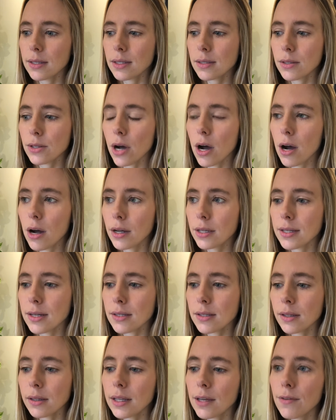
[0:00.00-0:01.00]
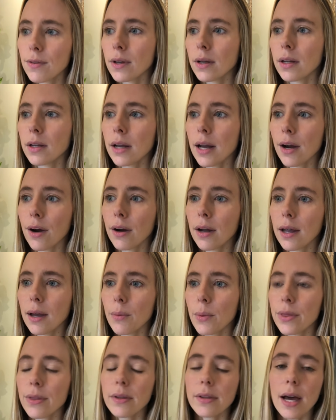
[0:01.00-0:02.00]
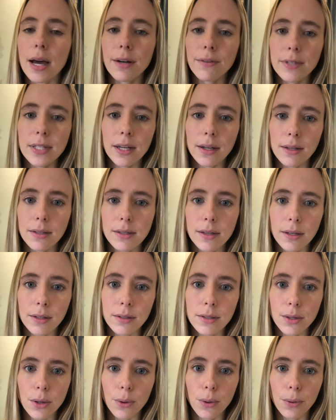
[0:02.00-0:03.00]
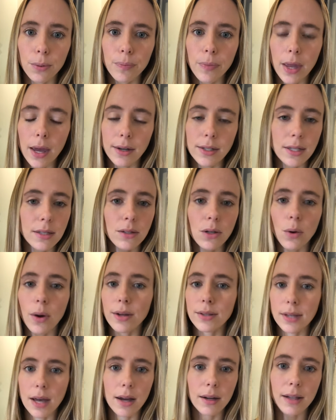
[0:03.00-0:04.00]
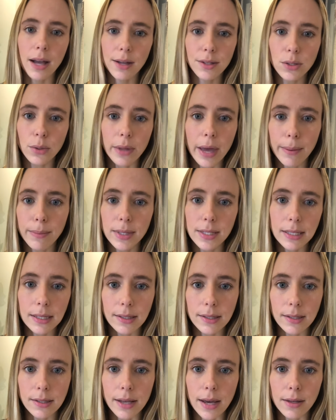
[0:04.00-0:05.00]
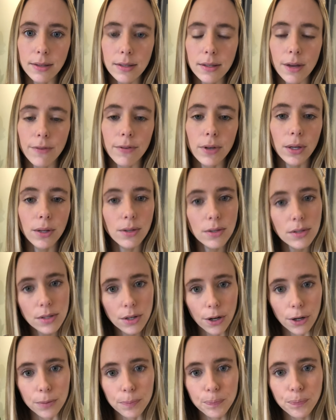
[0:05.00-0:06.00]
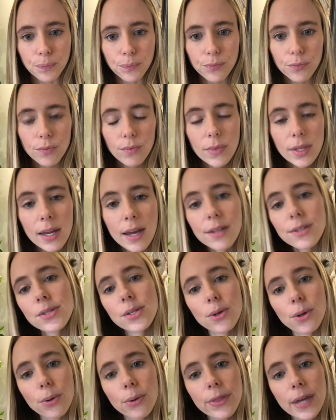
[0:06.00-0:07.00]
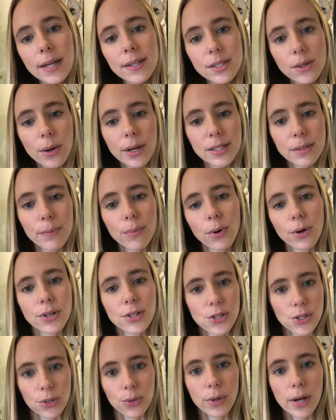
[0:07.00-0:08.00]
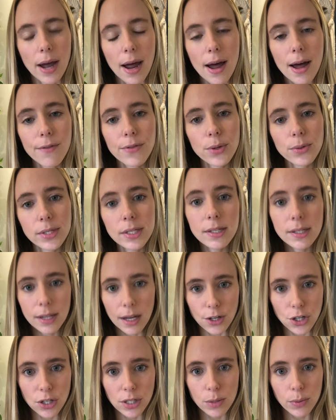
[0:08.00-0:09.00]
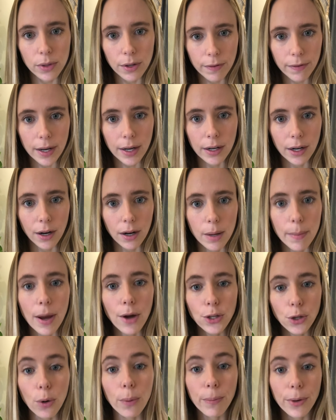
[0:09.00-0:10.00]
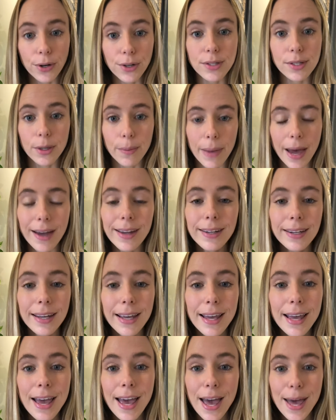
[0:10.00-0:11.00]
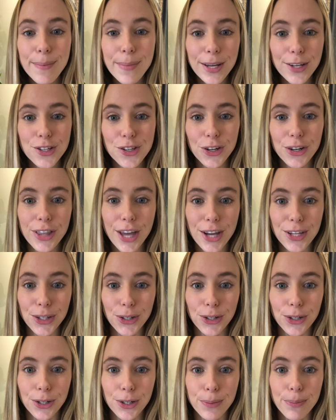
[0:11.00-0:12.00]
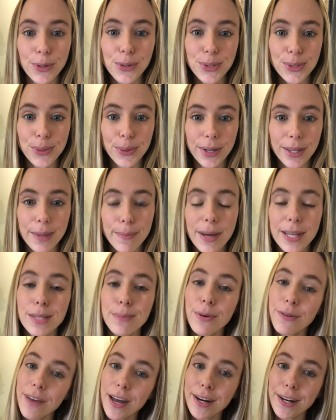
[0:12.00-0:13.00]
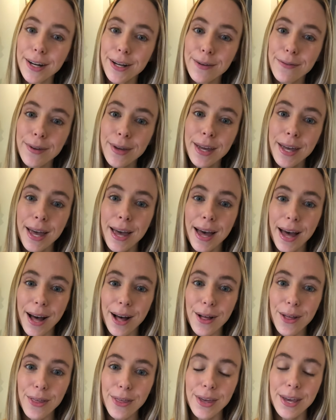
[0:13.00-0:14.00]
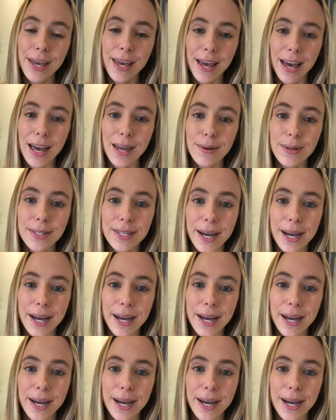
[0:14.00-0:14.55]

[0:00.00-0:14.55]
dog doesn't live in an area with a lot of ticks and doesn't go outside a lot, so Lyme disease is less of a concern. And so that's always important too, to have those discussions with your veterinarian about your personal pet and make sure that you're pursuing the best preventative health and